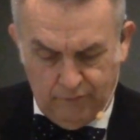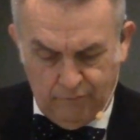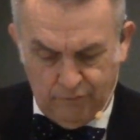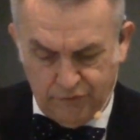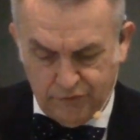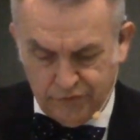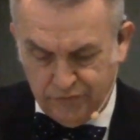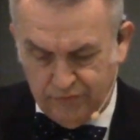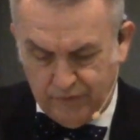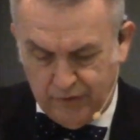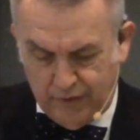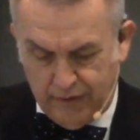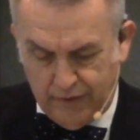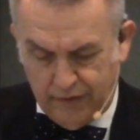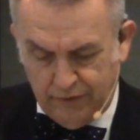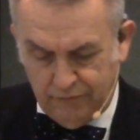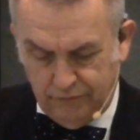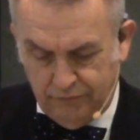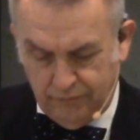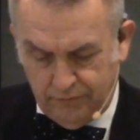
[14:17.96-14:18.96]
verse
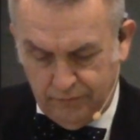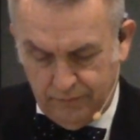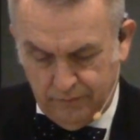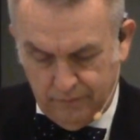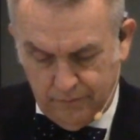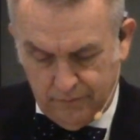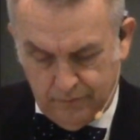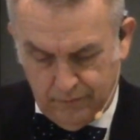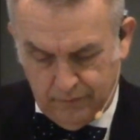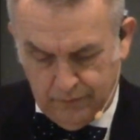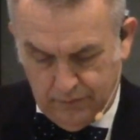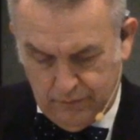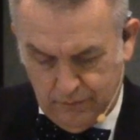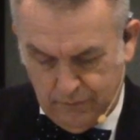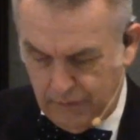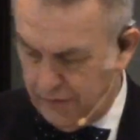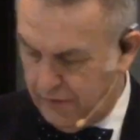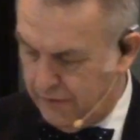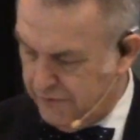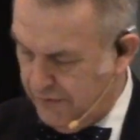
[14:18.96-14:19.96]
5,
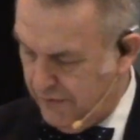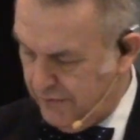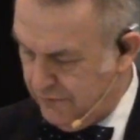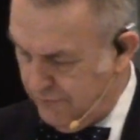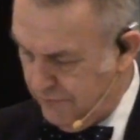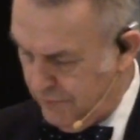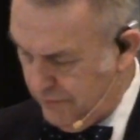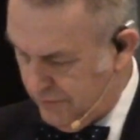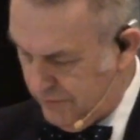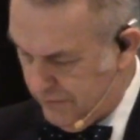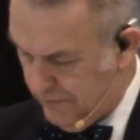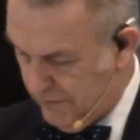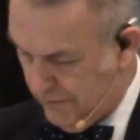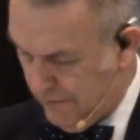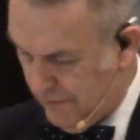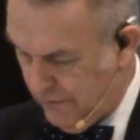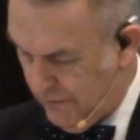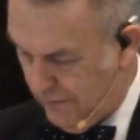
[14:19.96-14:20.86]
well, I guess that's verse